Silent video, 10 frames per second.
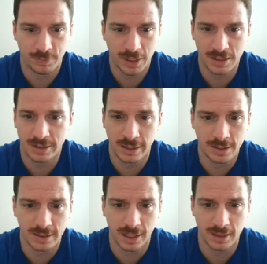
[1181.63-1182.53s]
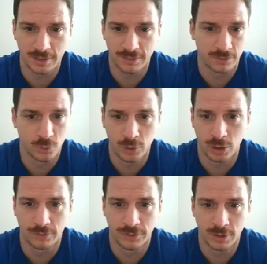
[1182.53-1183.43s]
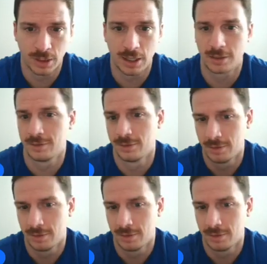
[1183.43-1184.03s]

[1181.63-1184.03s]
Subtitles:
as 10 seconds have went off the clock.